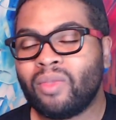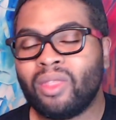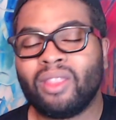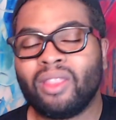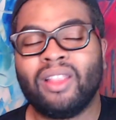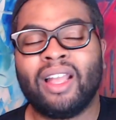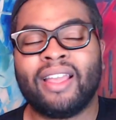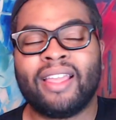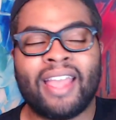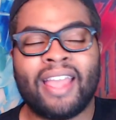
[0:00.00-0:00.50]

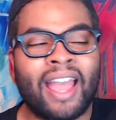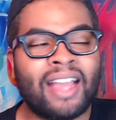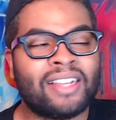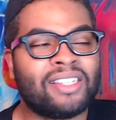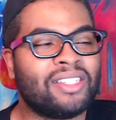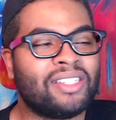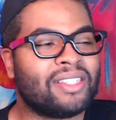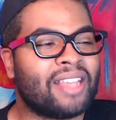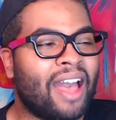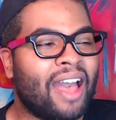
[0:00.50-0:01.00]
like, yeah,
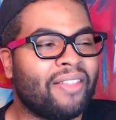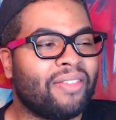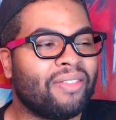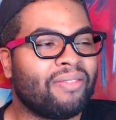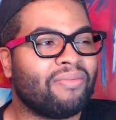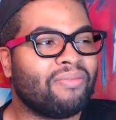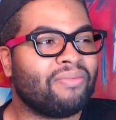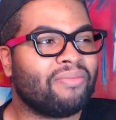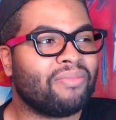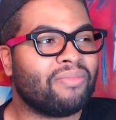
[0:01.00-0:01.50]

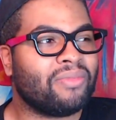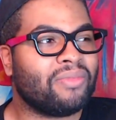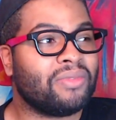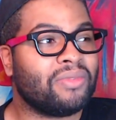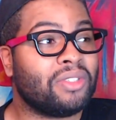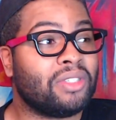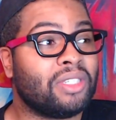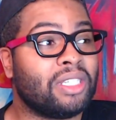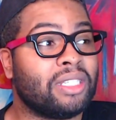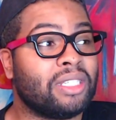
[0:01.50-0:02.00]

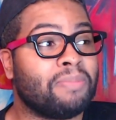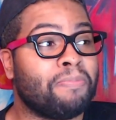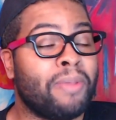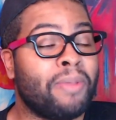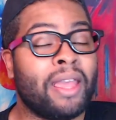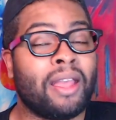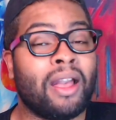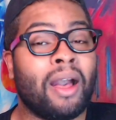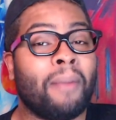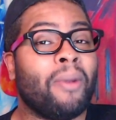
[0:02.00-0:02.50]
she's
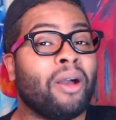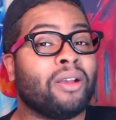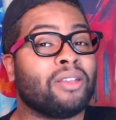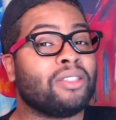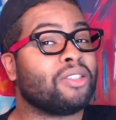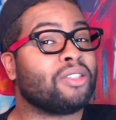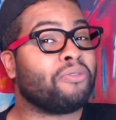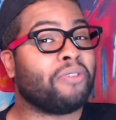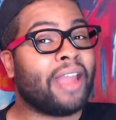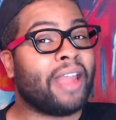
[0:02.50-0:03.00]
big
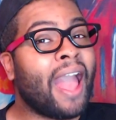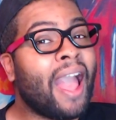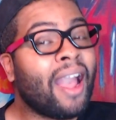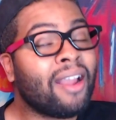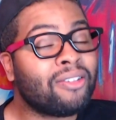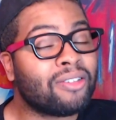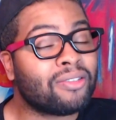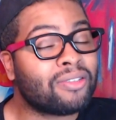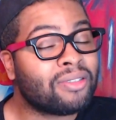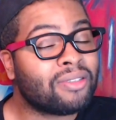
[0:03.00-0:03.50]
amongst the
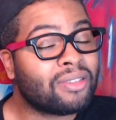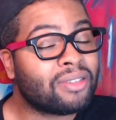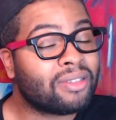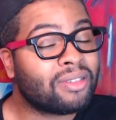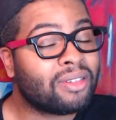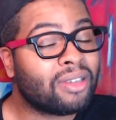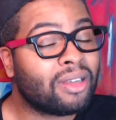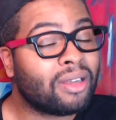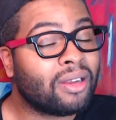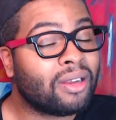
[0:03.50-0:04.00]
reactors.
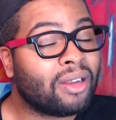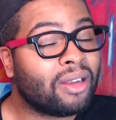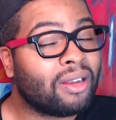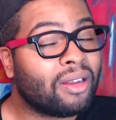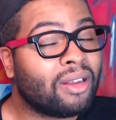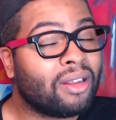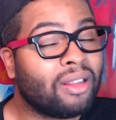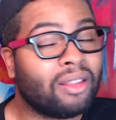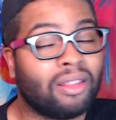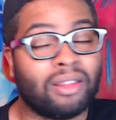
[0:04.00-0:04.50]

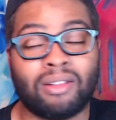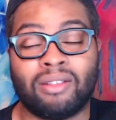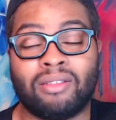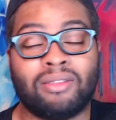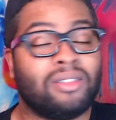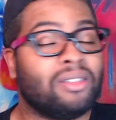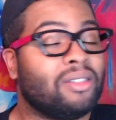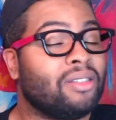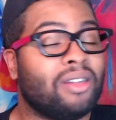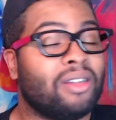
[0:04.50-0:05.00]

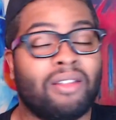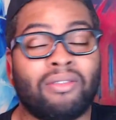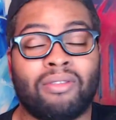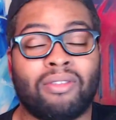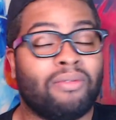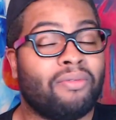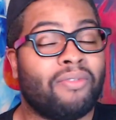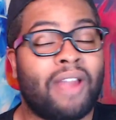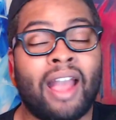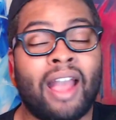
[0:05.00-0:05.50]
The
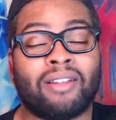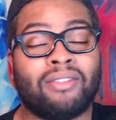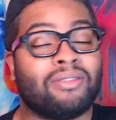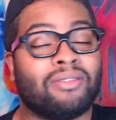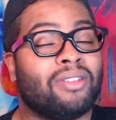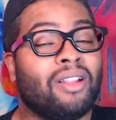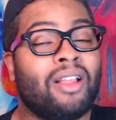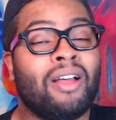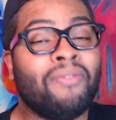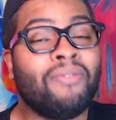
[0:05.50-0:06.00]

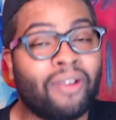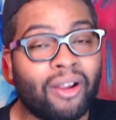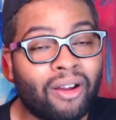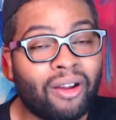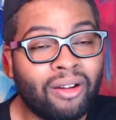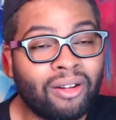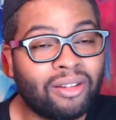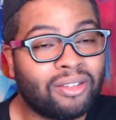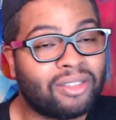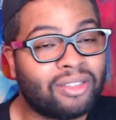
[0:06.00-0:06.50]
reactors love her.